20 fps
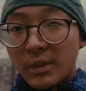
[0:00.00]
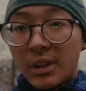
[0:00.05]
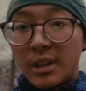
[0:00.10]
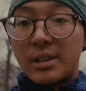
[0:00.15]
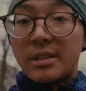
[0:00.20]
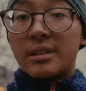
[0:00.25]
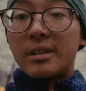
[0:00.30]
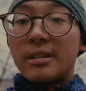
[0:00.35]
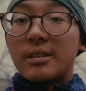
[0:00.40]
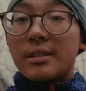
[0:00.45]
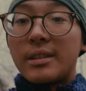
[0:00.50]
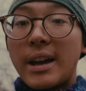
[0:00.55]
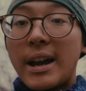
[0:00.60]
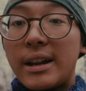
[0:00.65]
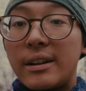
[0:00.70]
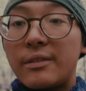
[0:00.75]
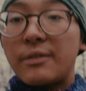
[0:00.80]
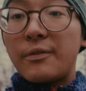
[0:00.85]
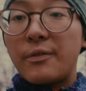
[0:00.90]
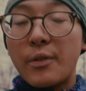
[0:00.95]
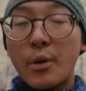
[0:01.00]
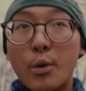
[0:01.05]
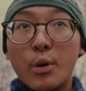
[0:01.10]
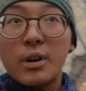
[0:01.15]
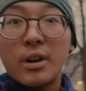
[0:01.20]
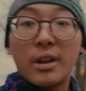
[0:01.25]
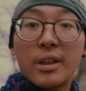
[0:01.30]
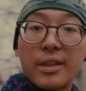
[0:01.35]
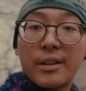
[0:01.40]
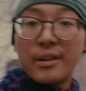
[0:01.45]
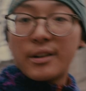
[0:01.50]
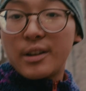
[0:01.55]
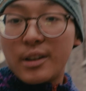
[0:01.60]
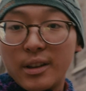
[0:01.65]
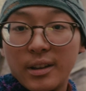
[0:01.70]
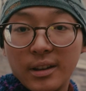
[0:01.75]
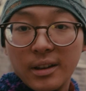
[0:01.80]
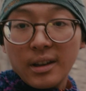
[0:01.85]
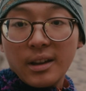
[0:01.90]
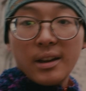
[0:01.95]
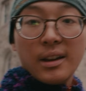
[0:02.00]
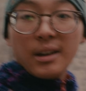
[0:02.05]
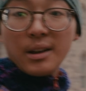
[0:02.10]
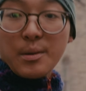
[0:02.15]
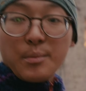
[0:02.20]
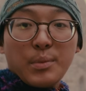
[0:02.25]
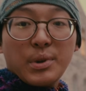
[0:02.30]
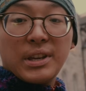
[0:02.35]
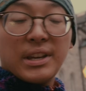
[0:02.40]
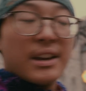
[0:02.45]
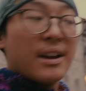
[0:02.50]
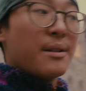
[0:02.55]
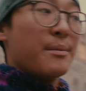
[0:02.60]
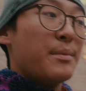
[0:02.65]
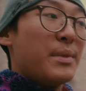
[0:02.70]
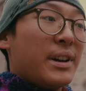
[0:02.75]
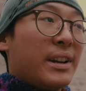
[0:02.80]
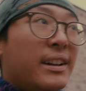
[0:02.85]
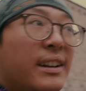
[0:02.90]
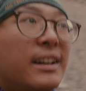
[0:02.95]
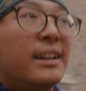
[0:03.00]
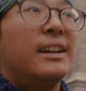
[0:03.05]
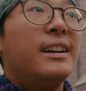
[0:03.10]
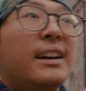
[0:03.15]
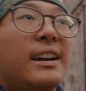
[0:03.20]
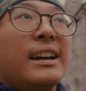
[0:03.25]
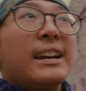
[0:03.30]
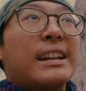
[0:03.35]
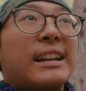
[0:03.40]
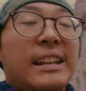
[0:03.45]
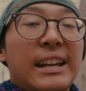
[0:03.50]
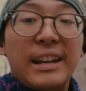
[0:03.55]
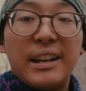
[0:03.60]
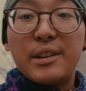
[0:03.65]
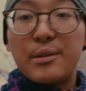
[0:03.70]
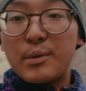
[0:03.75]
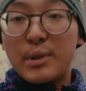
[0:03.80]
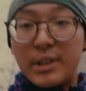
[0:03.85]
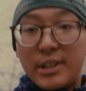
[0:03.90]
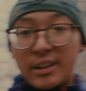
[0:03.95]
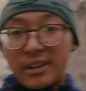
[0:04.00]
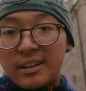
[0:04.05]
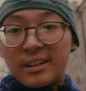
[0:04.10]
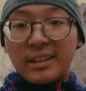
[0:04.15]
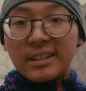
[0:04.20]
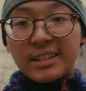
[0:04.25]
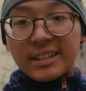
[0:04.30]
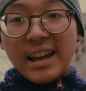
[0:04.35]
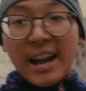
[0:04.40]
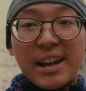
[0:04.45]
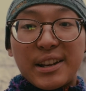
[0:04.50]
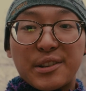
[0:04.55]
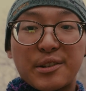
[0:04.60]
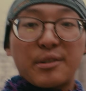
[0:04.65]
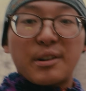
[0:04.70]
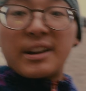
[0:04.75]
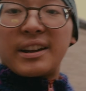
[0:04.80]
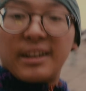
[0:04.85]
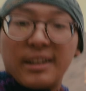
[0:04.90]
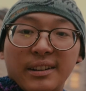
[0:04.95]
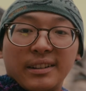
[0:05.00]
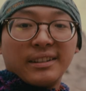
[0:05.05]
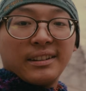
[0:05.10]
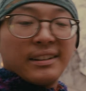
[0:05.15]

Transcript: This is that 4:30 p.m. Canadian winter. Sky is gray.